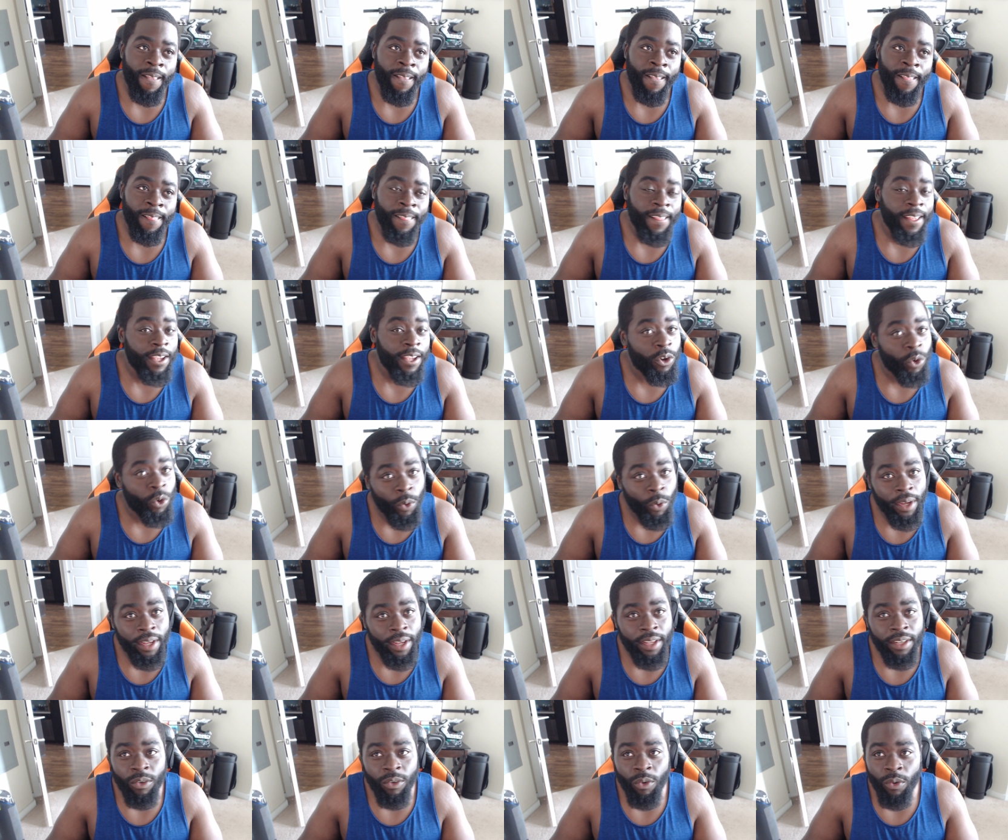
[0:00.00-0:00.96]
they
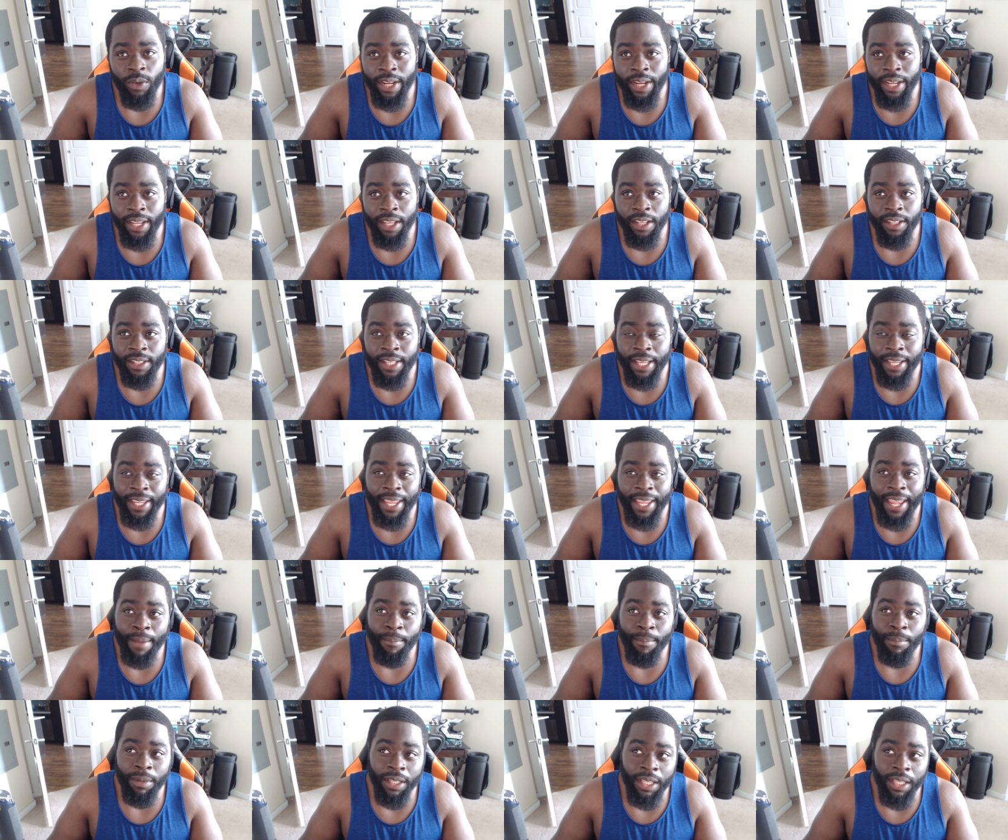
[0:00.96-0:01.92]
quit or they, they
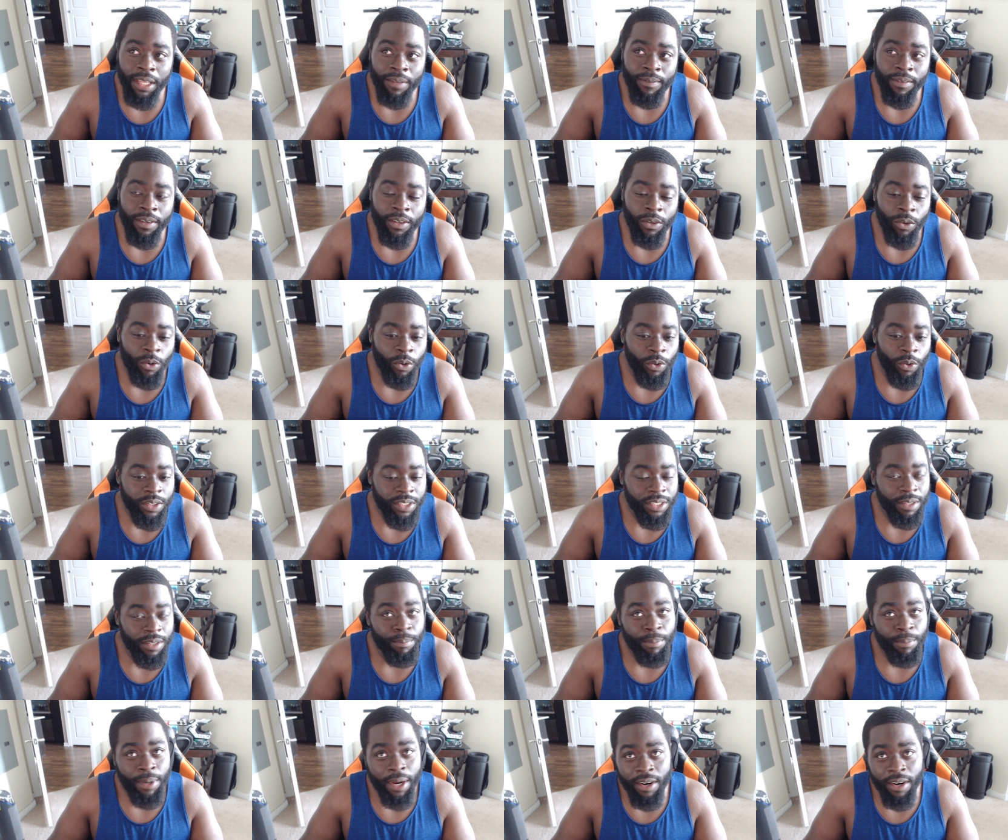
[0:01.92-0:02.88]
can't believe it or it's
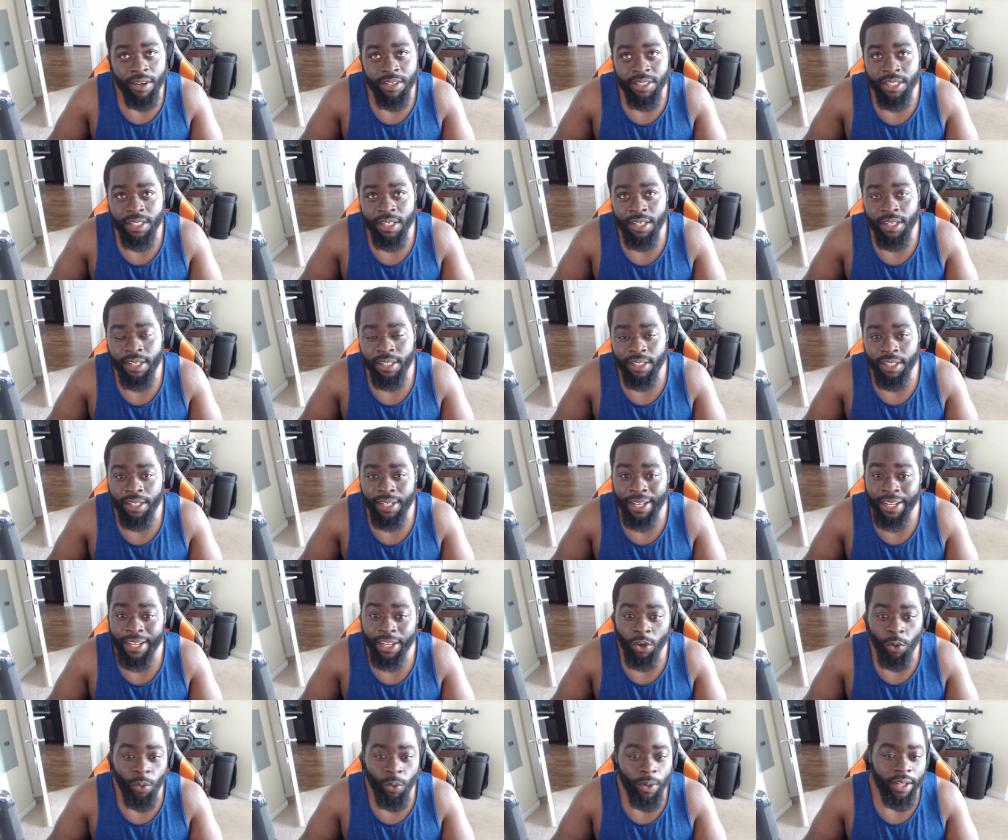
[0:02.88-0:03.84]
embarrassing and then they
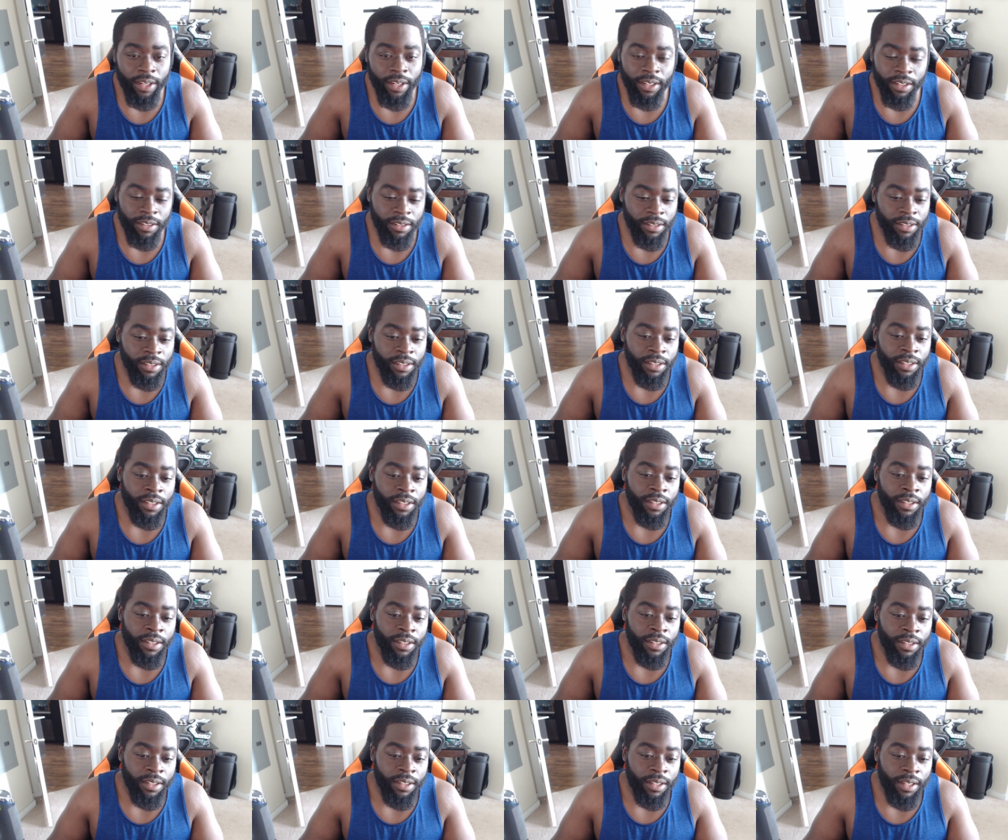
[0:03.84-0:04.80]
quit.
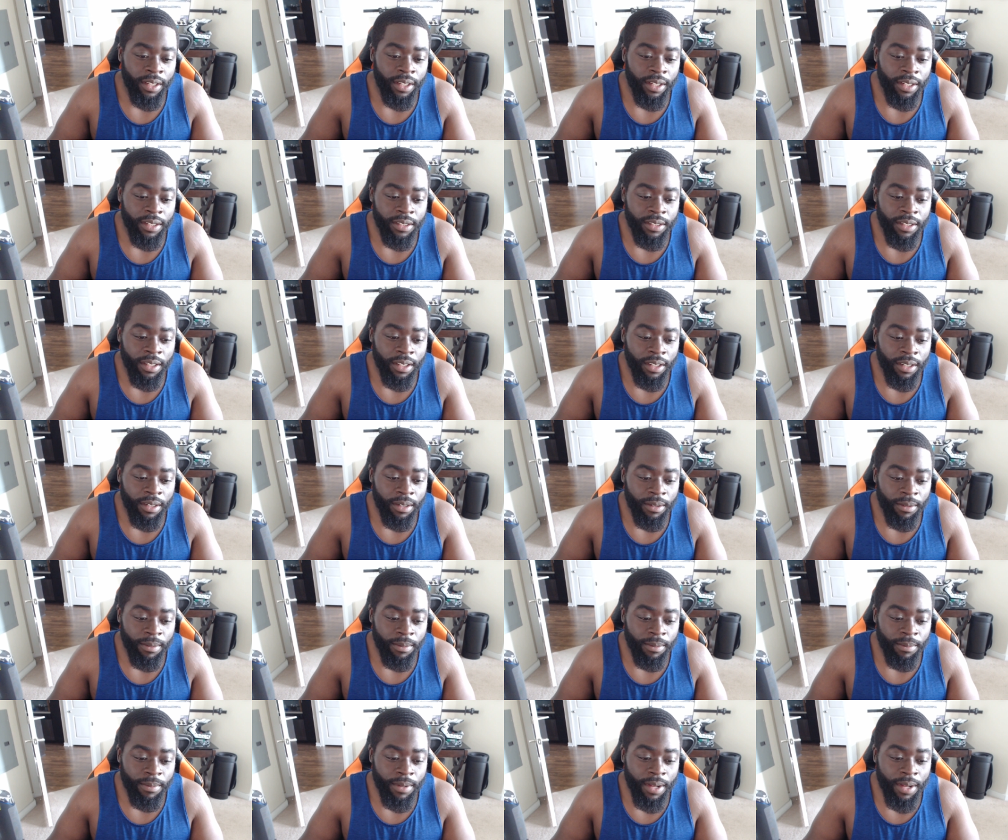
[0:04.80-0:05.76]
And um,
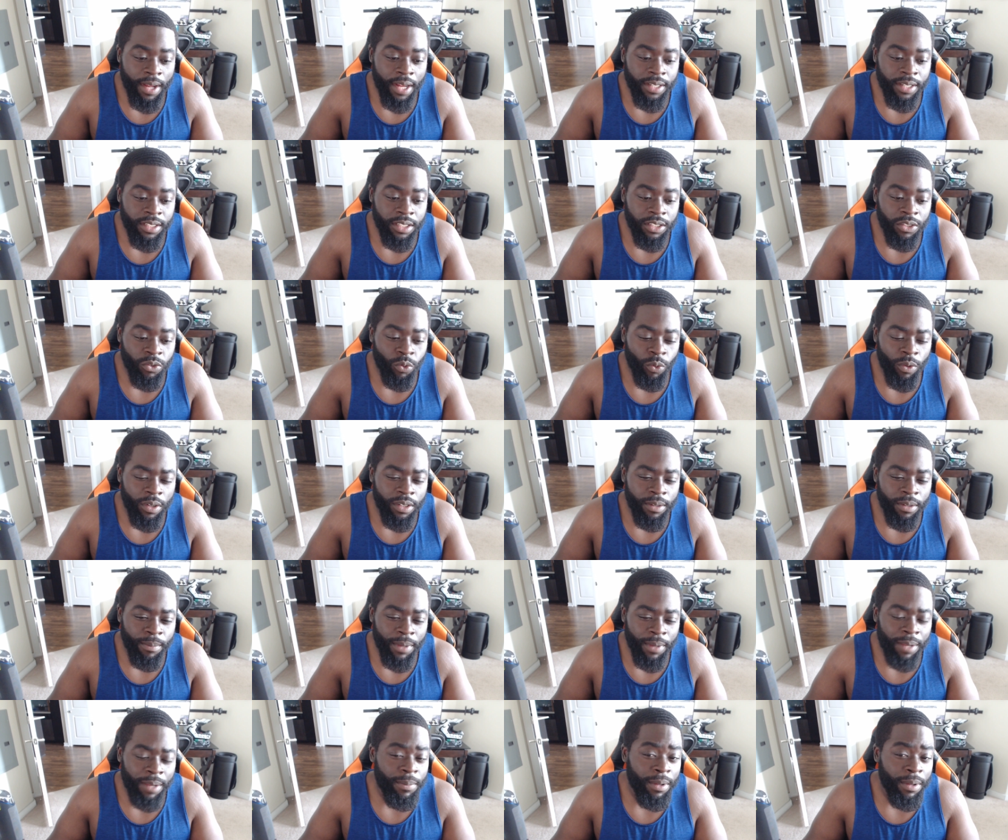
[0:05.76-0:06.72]
I just want to
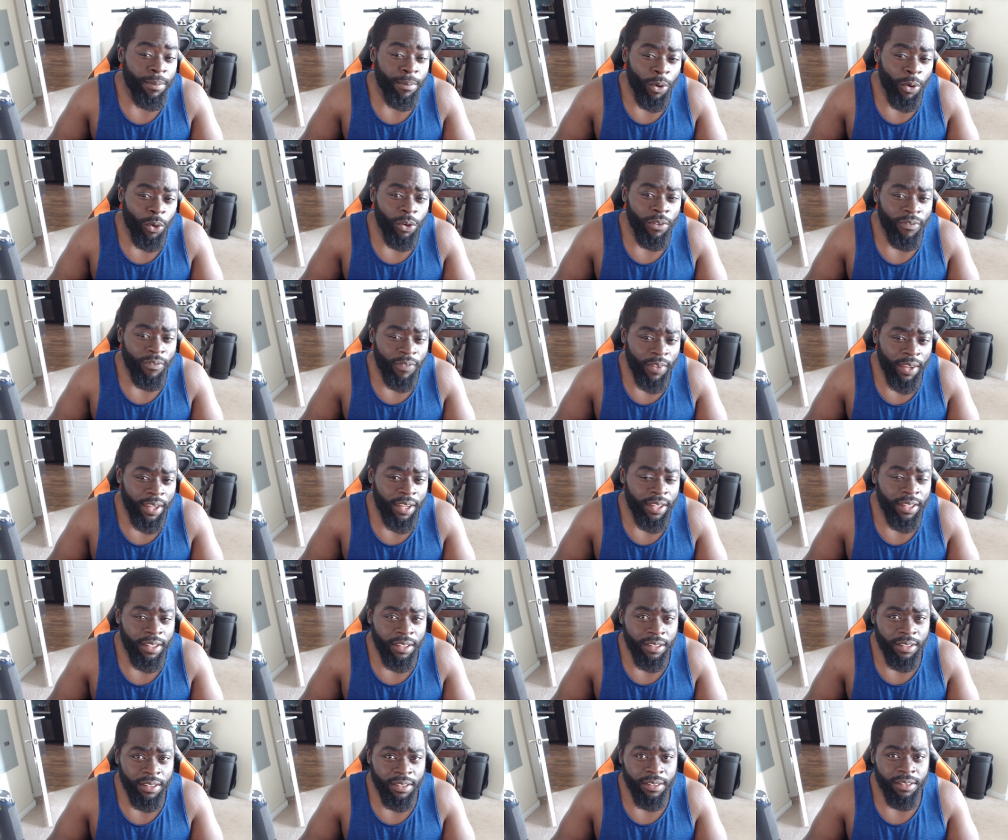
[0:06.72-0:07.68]
maybe motivate,
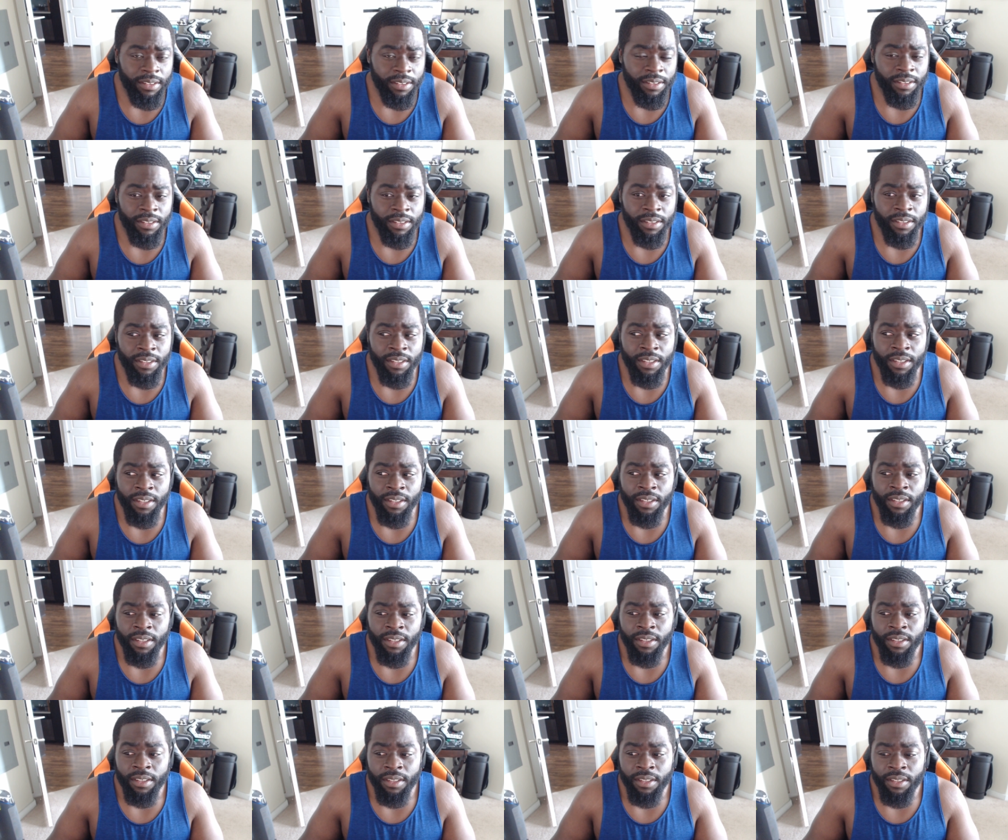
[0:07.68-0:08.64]

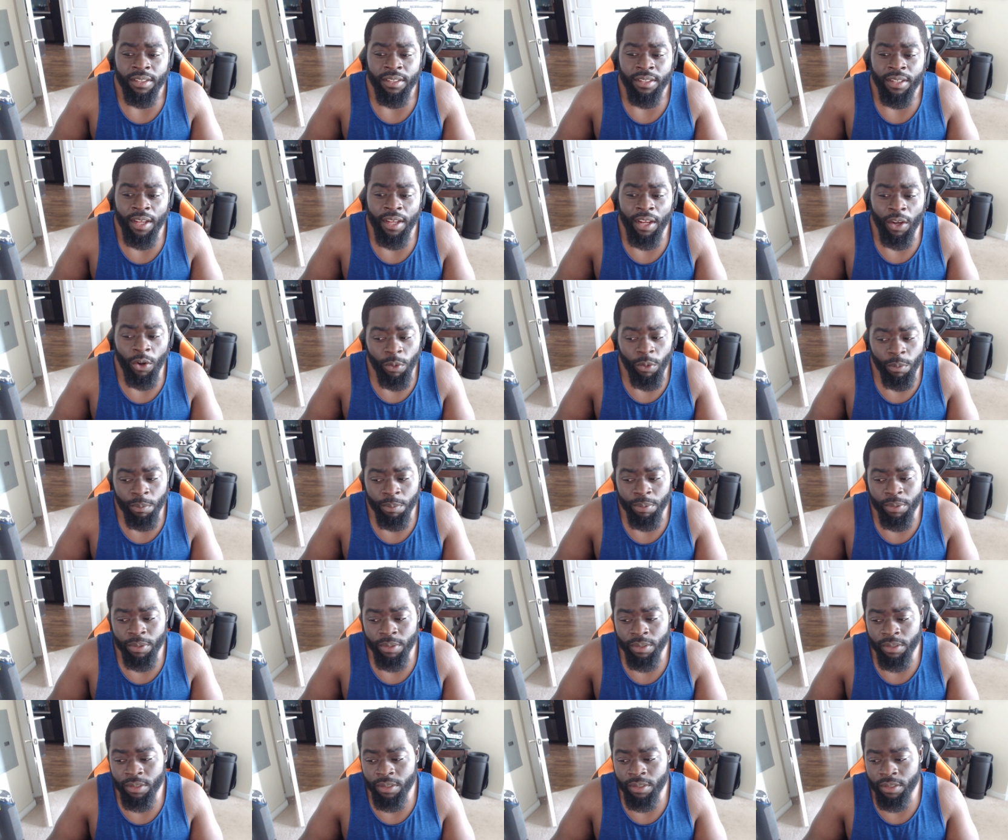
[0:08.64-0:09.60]
help,
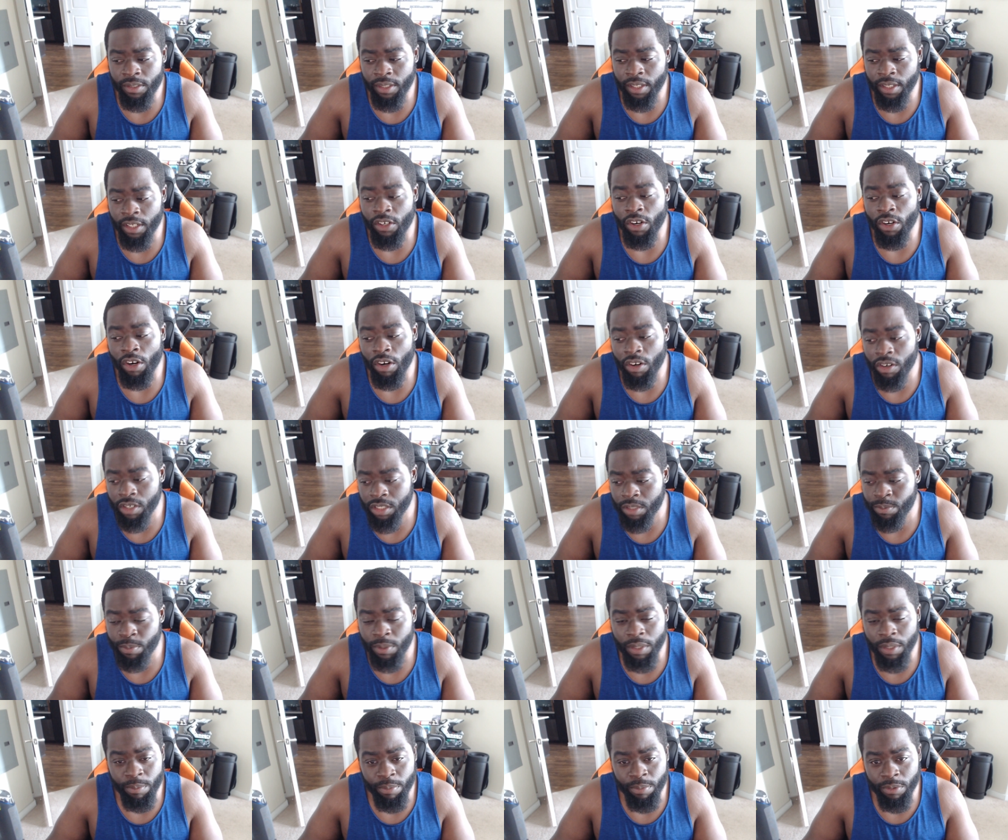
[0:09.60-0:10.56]
encourage
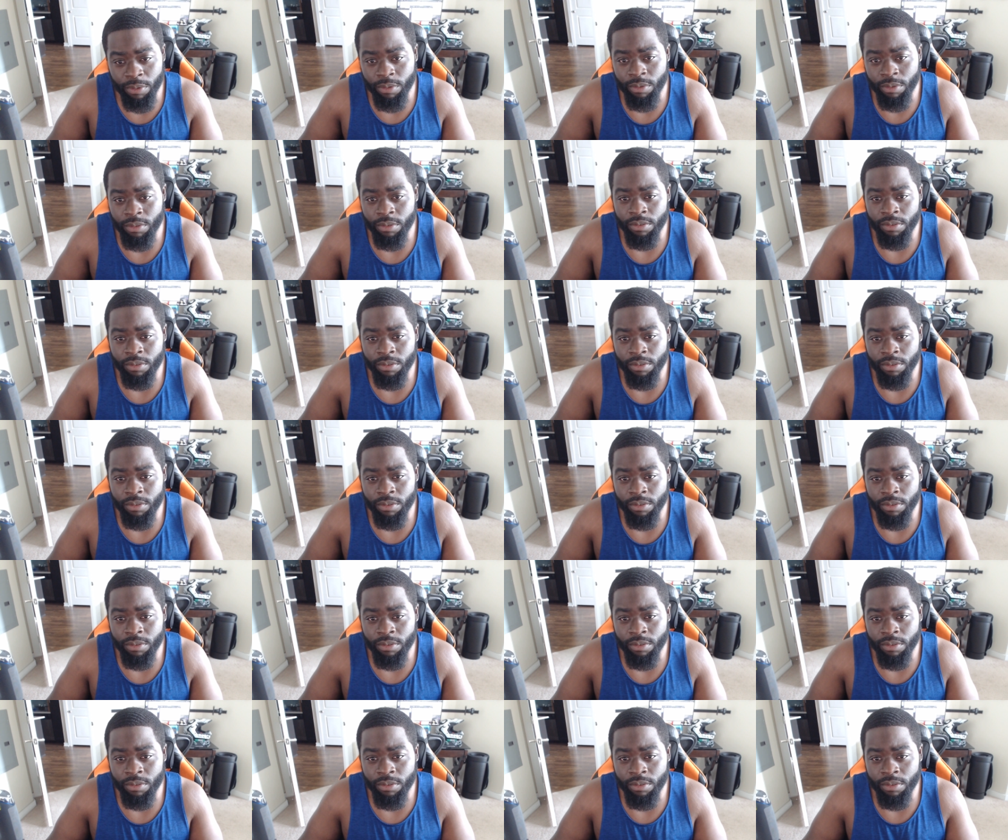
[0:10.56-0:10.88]
people